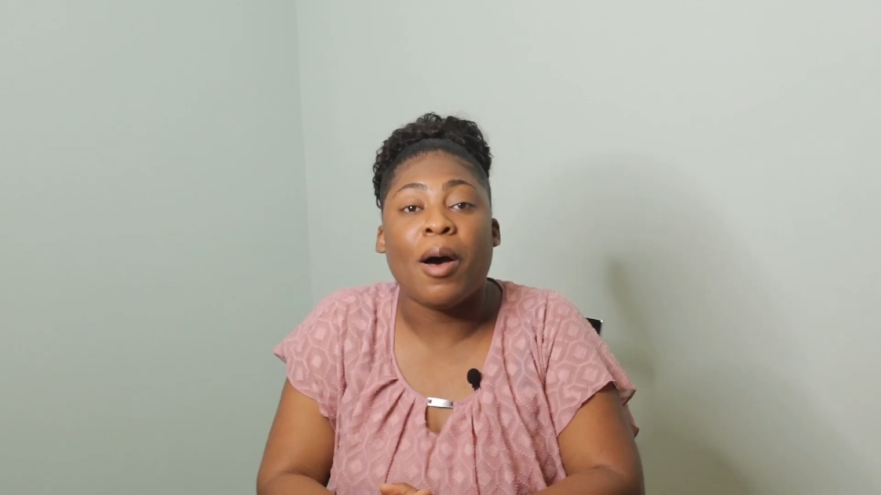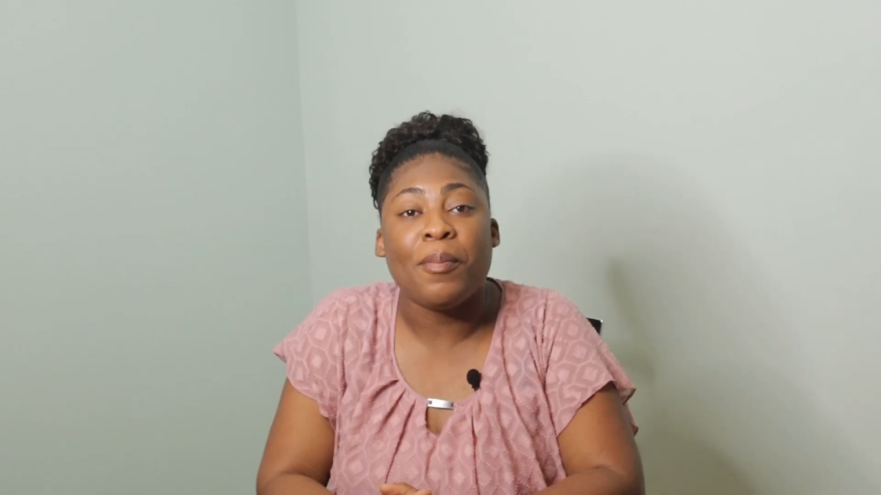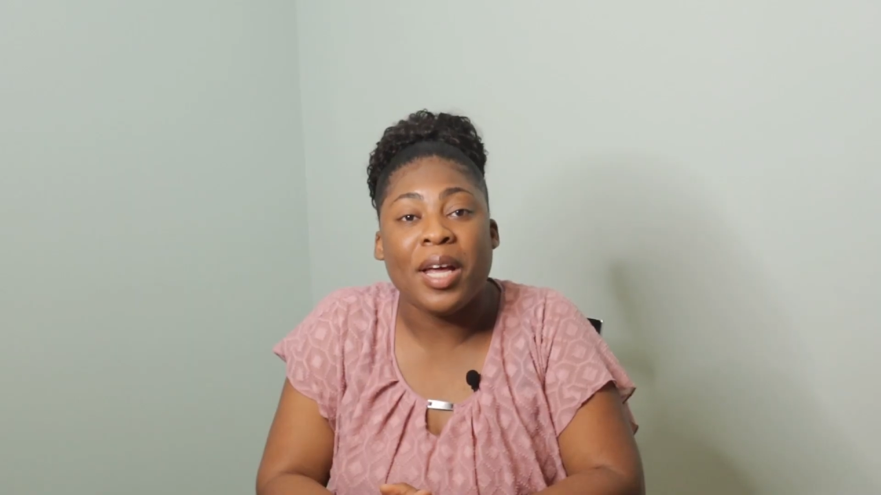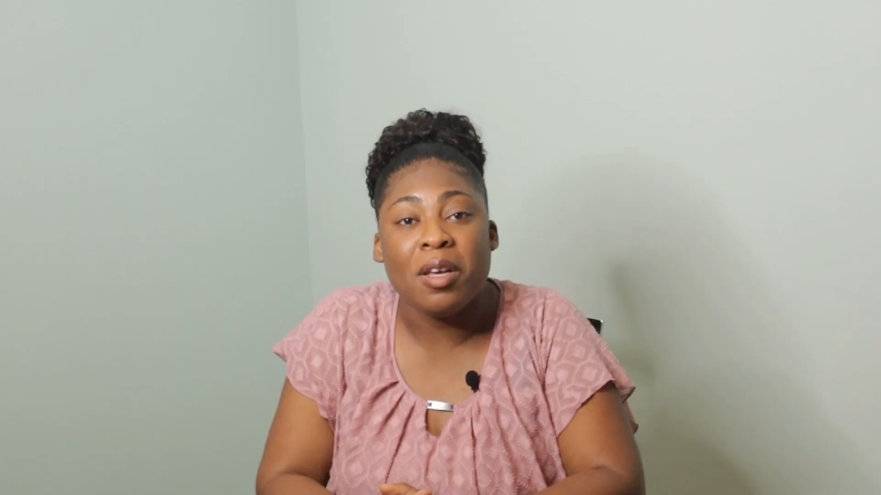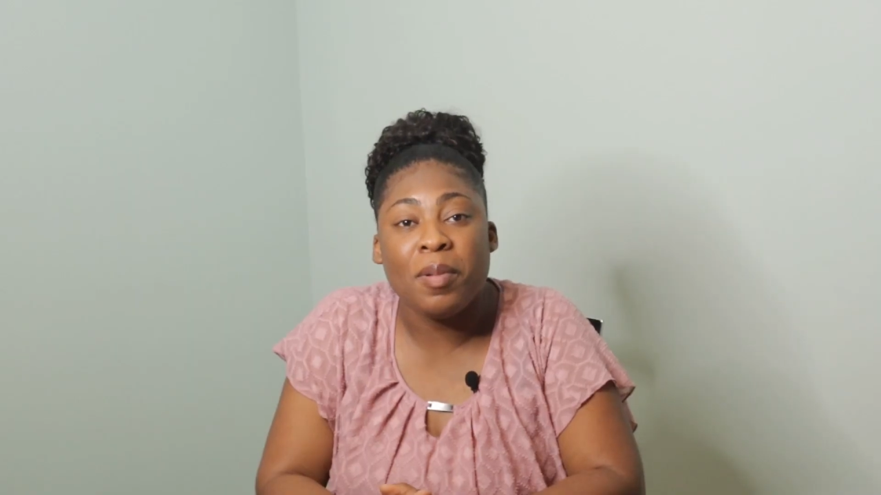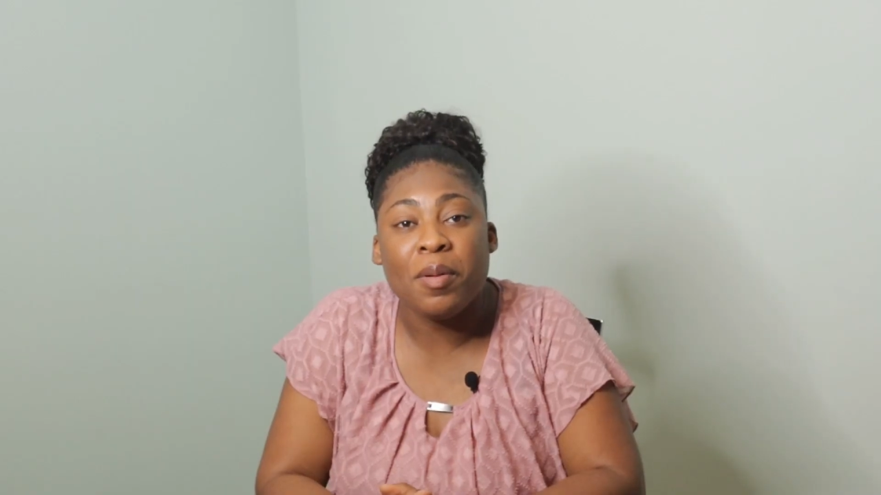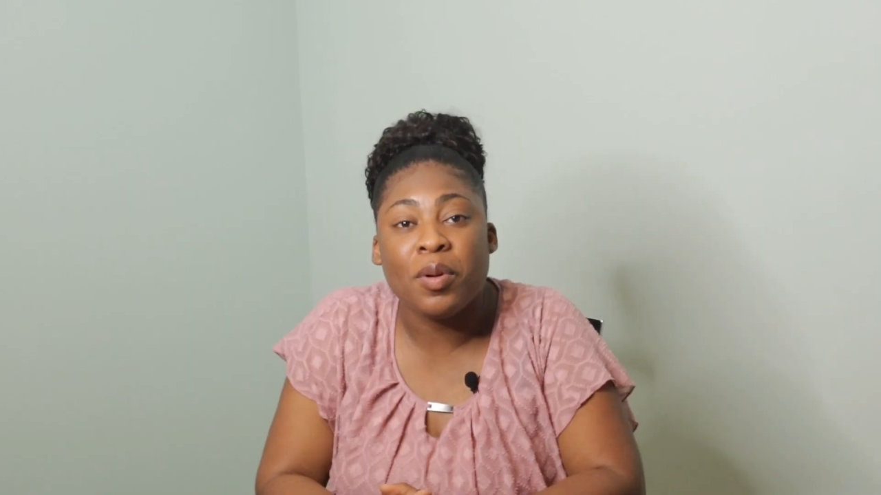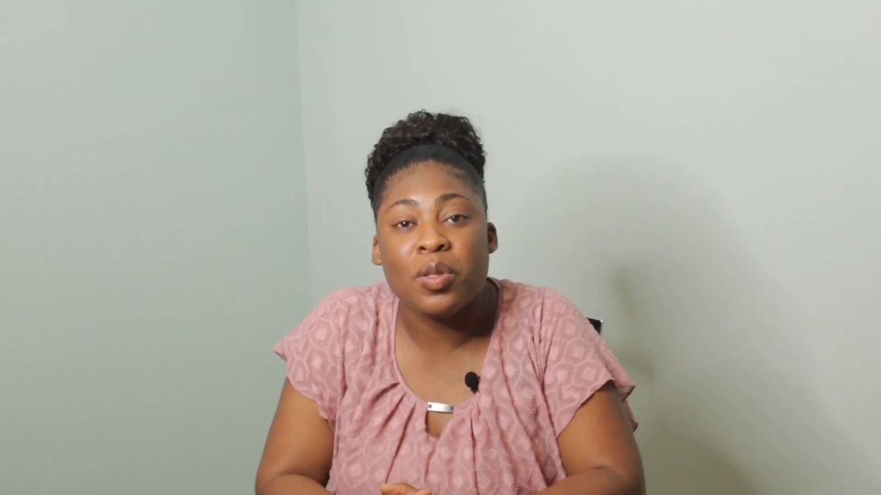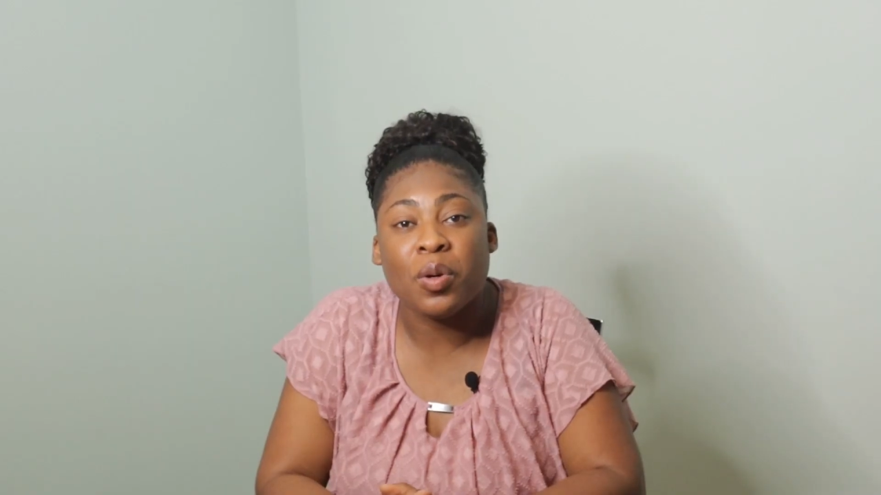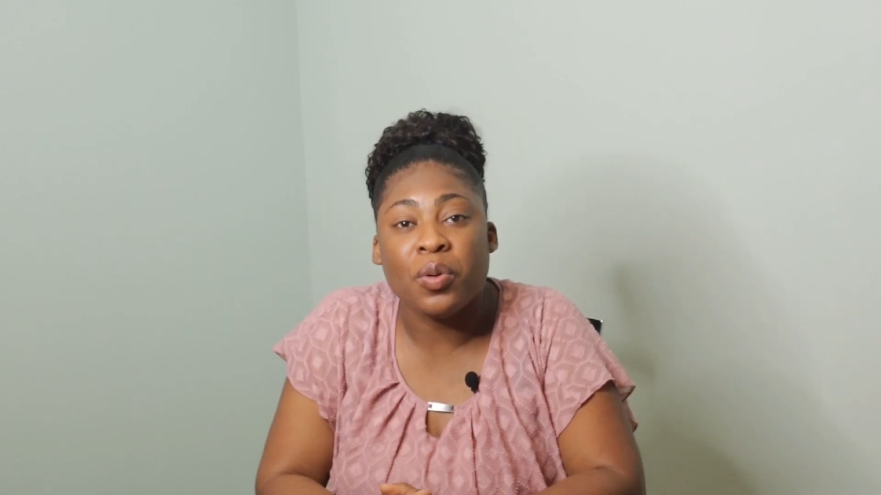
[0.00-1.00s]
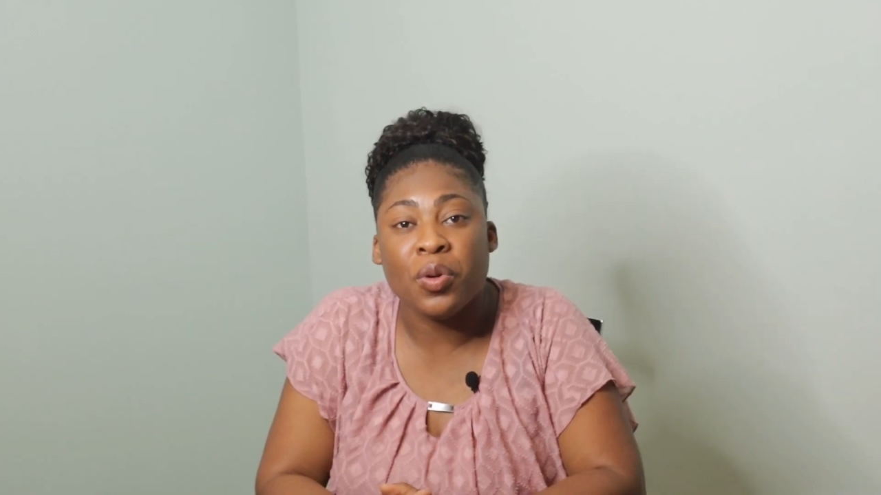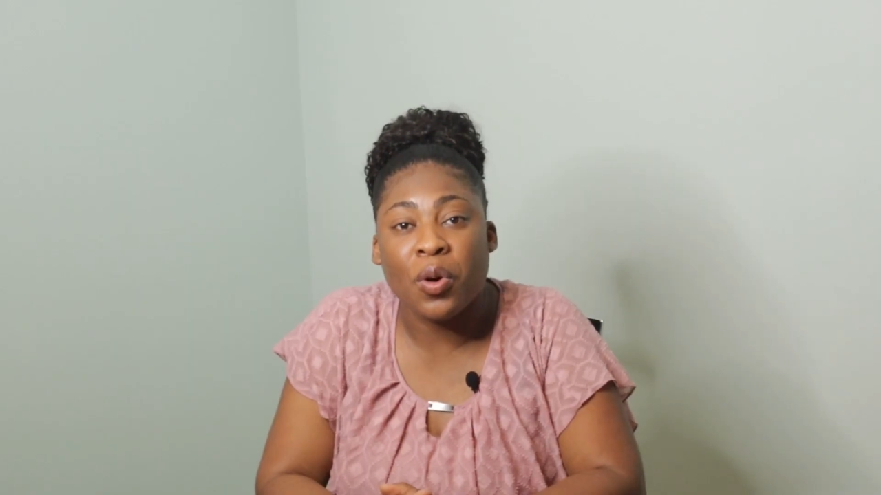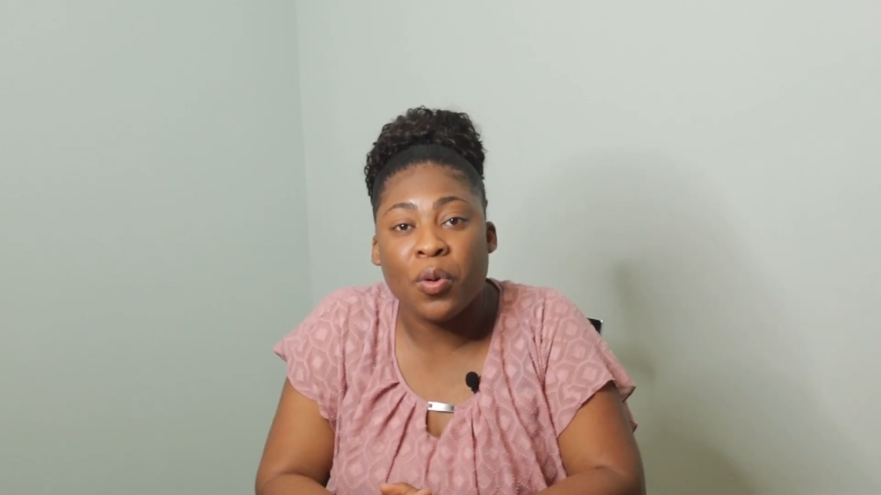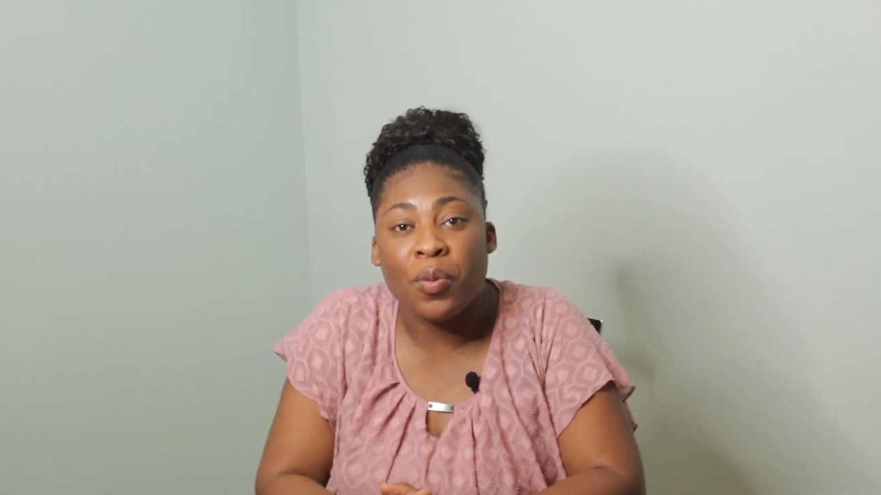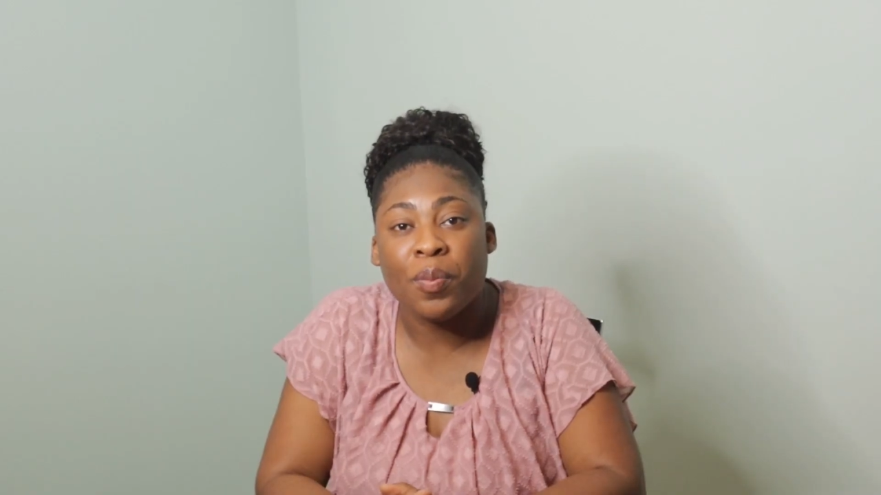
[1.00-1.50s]
Now, many people don't
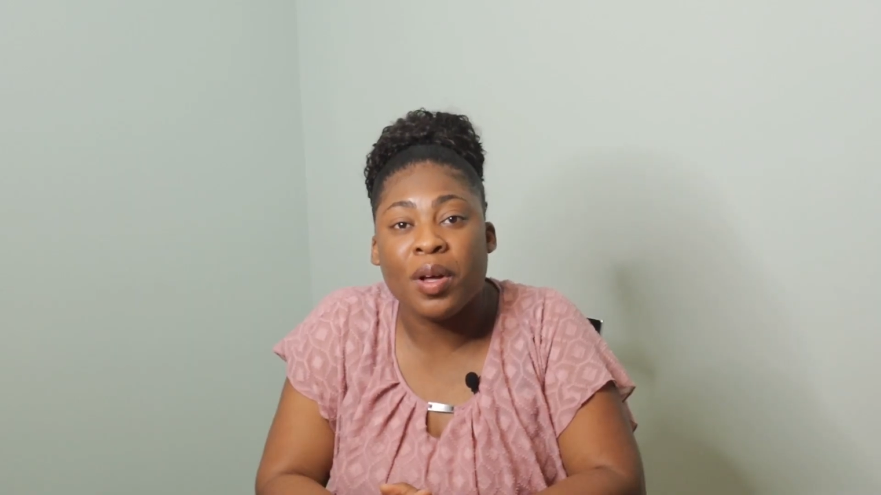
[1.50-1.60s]
know,